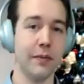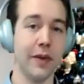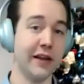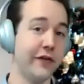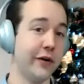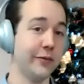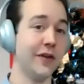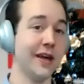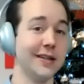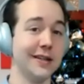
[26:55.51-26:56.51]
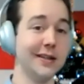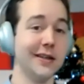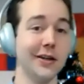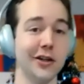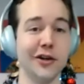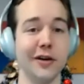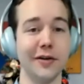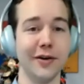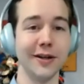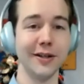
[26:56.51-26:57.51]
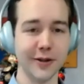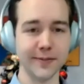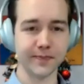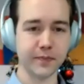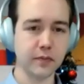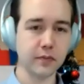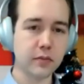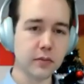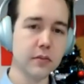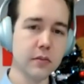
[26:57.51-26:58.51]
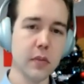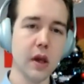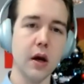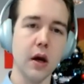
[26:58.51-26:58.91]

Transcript: platform to test this initially, right? So definitely.